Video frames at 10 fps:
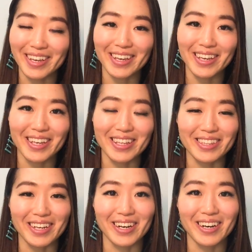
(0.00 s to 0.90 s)

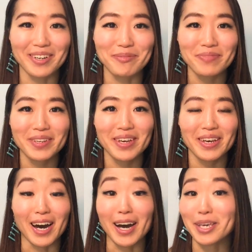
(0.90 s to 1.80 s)
and
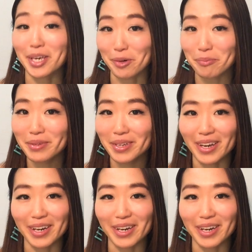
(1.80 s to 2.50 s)
I am,